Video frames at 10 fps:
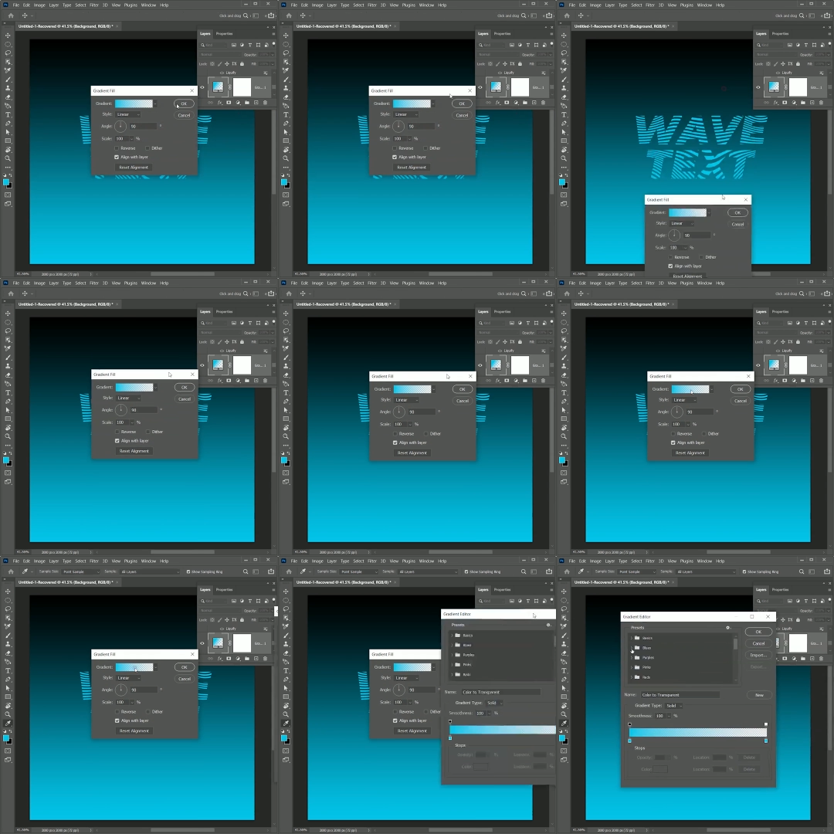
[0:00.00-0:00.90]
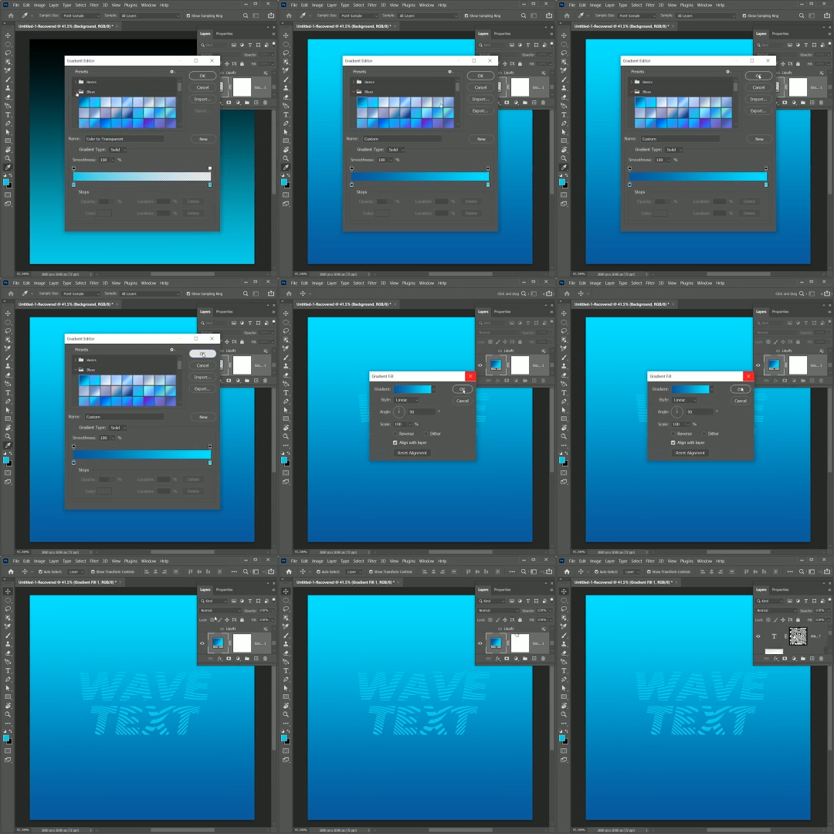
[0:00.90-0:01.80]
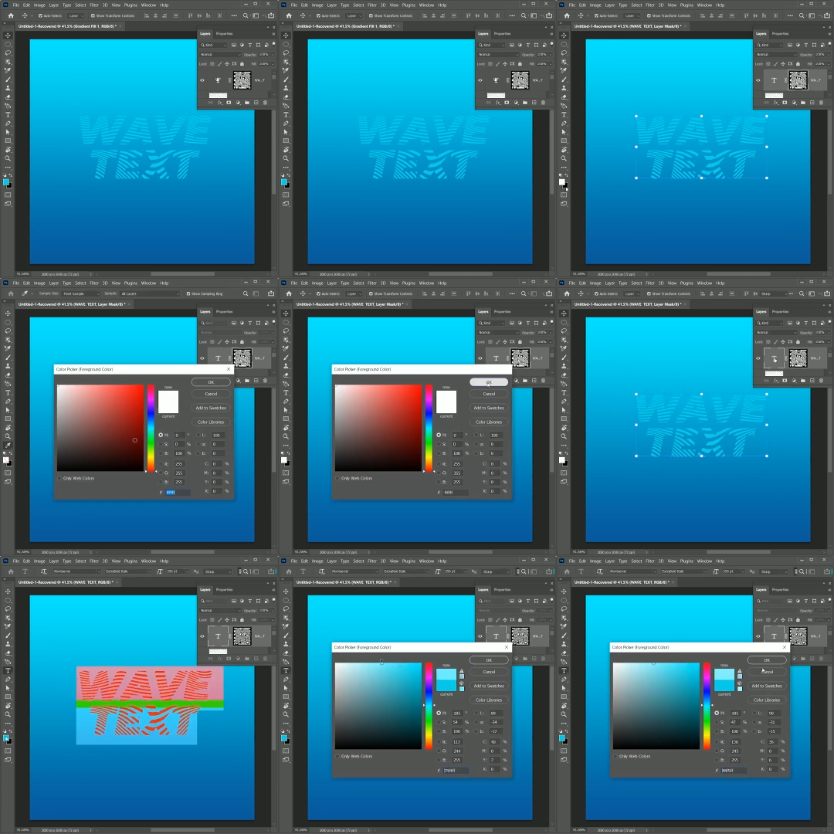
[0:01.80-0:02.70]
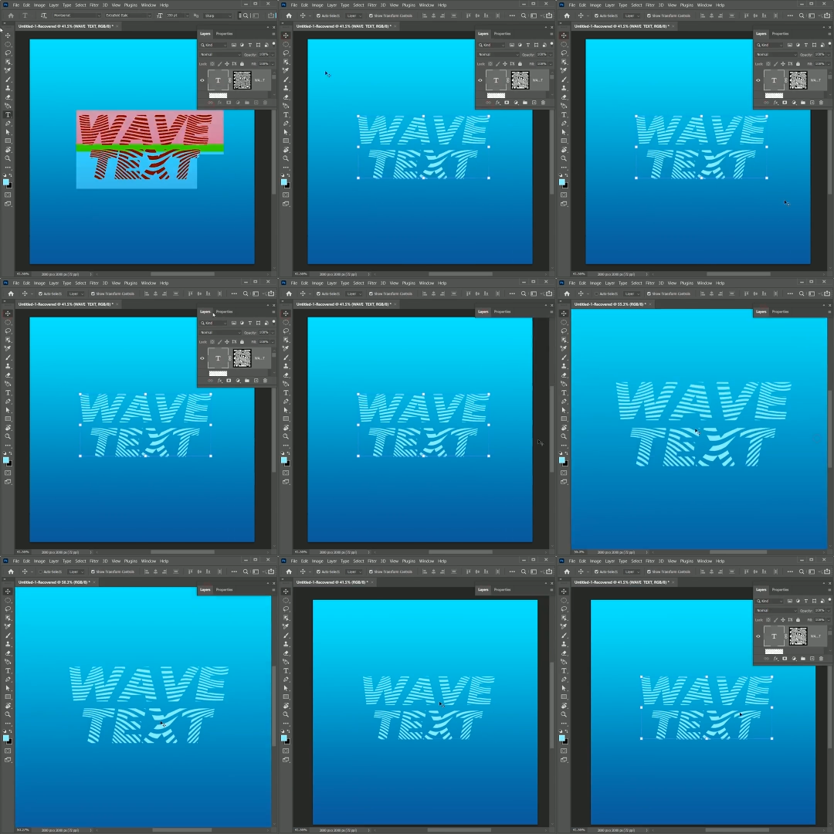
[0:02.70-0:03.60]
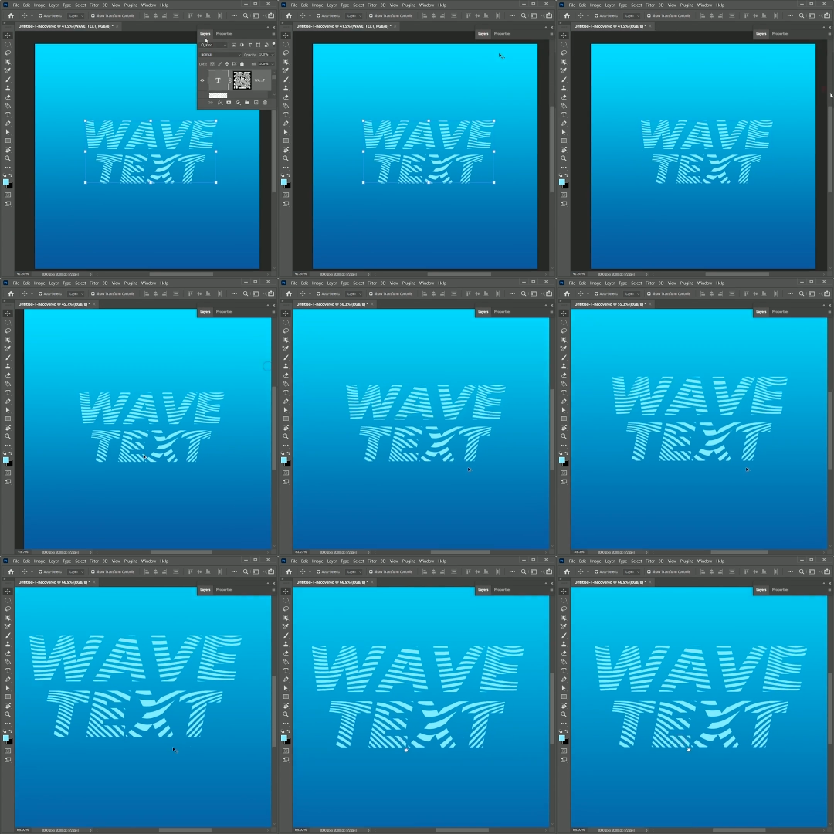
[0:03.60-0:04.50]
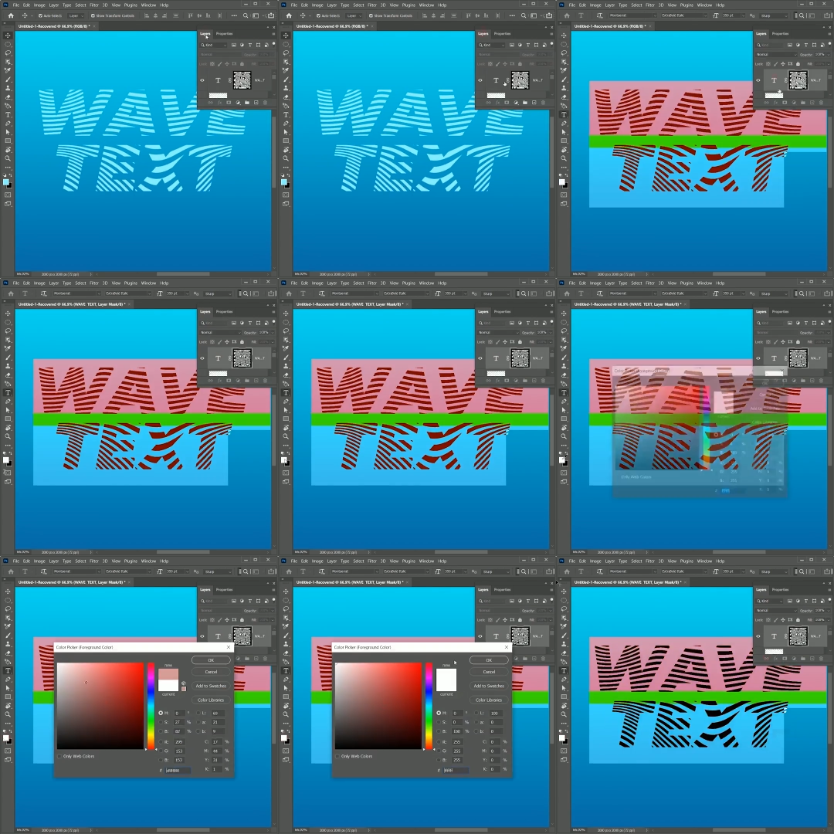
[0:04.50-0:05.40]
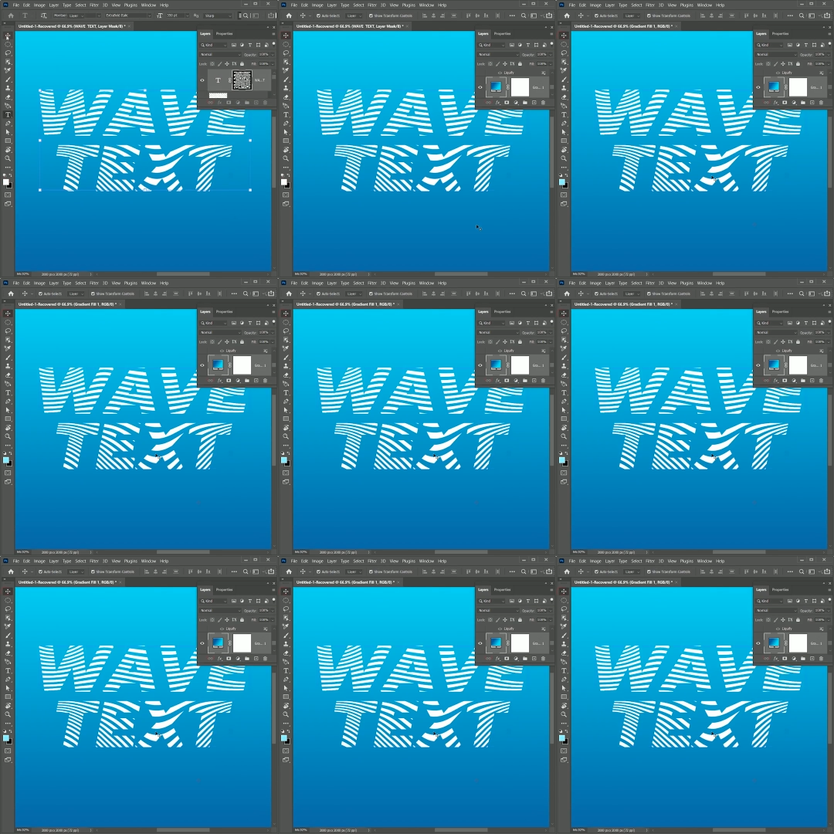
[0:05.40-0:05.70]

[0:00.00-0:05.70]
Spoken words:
No face is visible, so there are no lips to read.